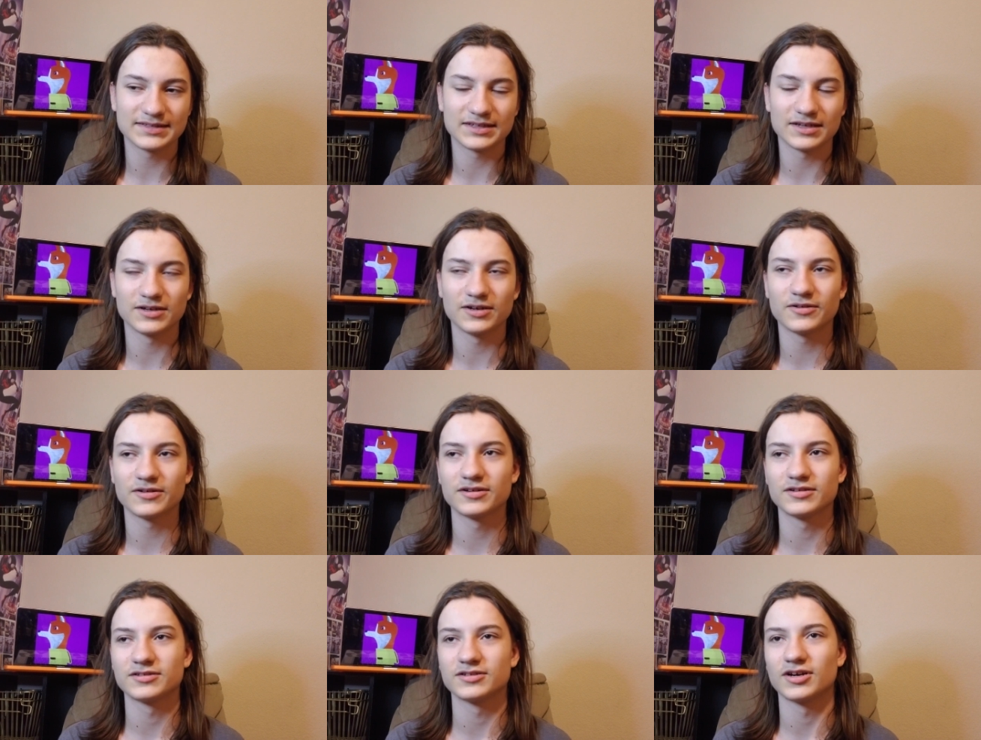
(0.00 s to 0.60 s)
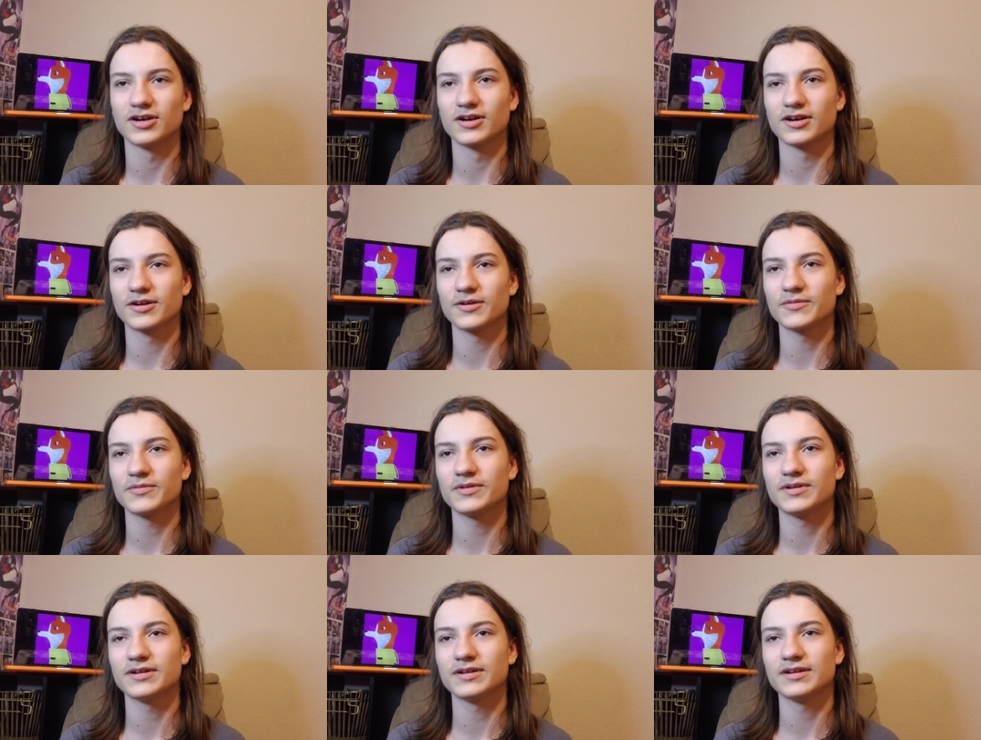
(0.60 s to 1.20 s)
I know our Target
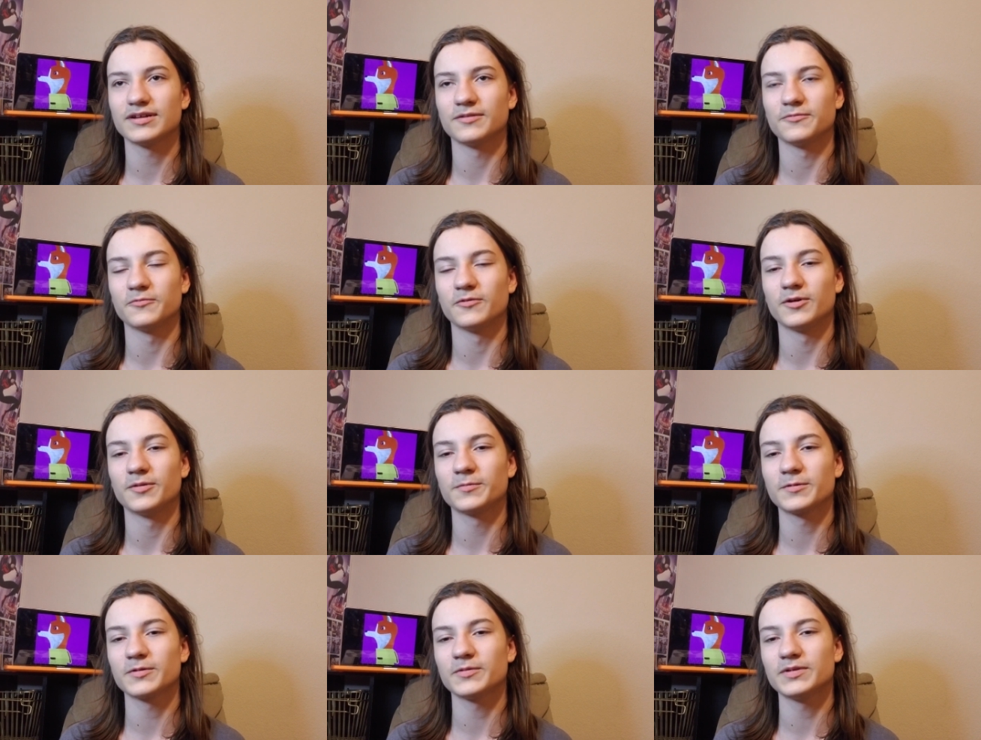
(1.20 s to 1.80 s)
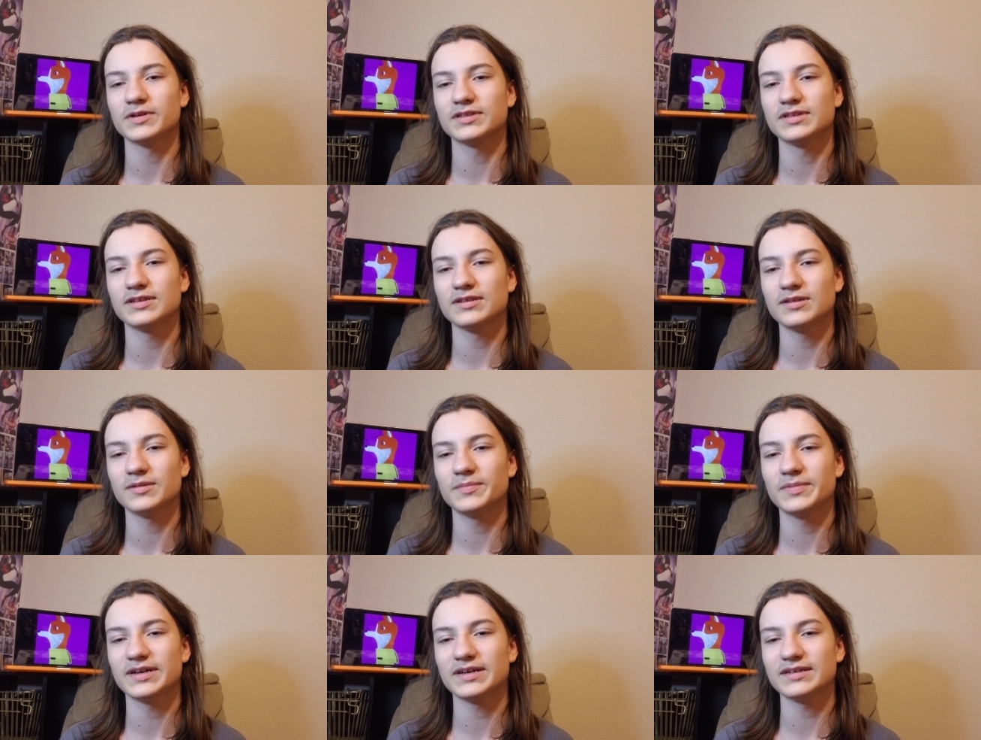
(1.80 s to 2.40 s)
one and Walmart one did
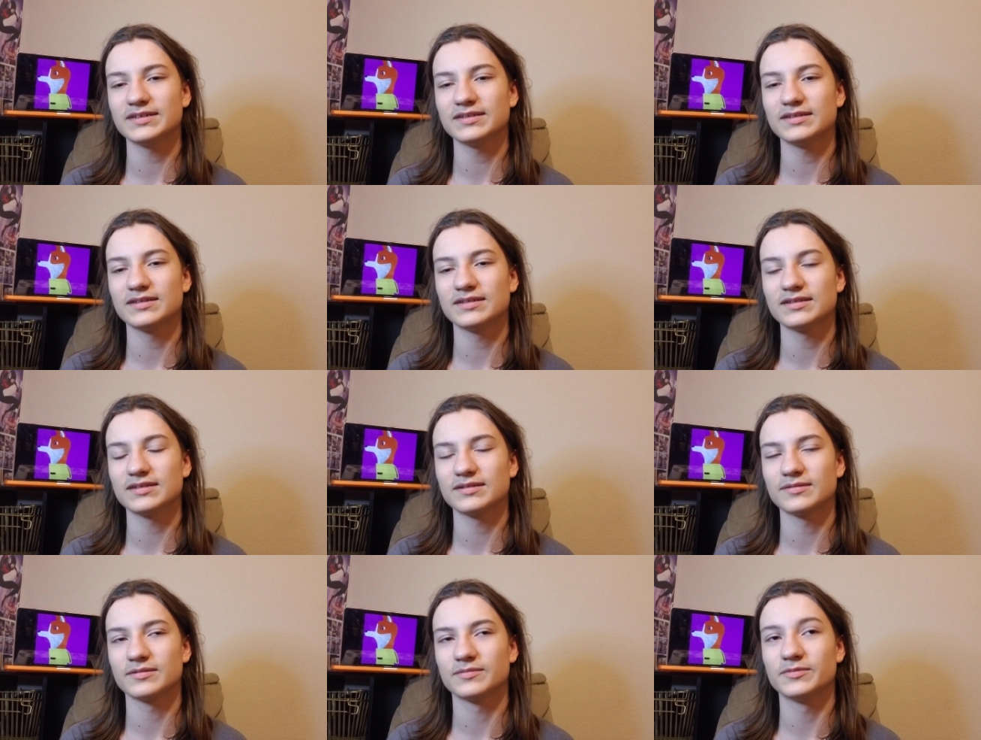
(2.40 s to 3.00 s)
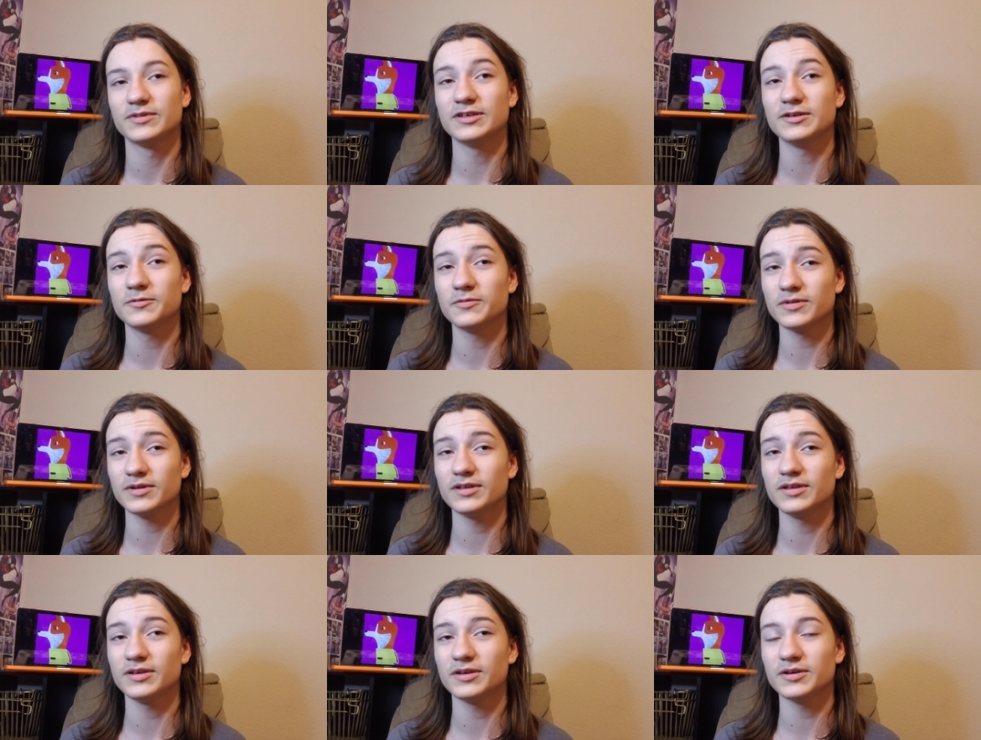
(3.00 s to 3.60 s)
the best, did
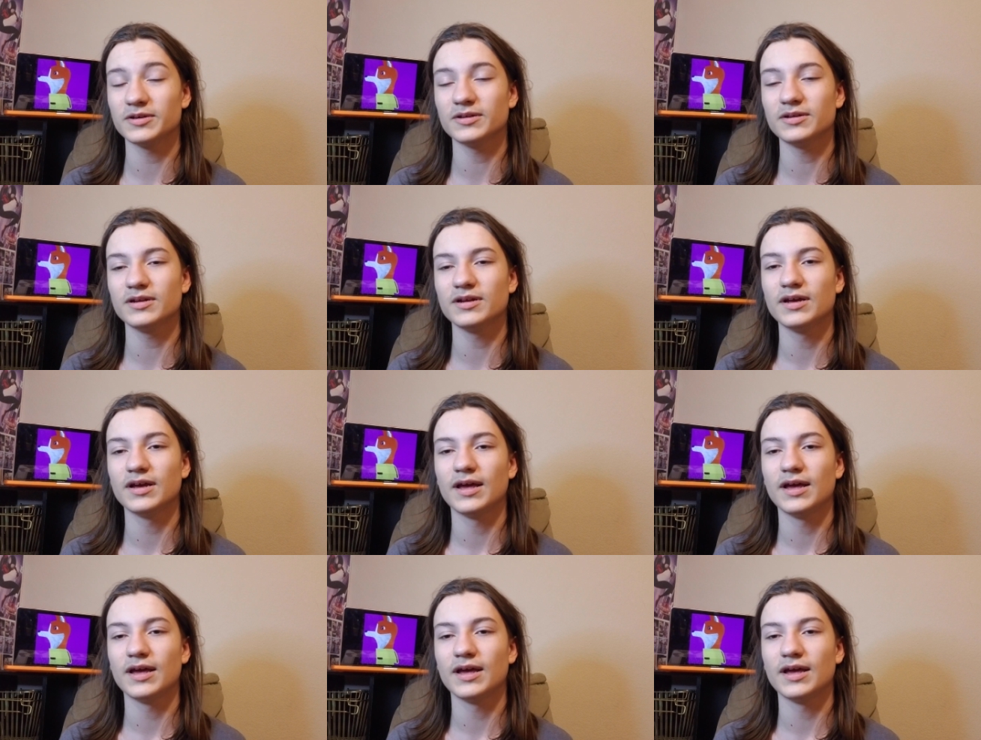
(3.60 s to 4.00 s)
really good,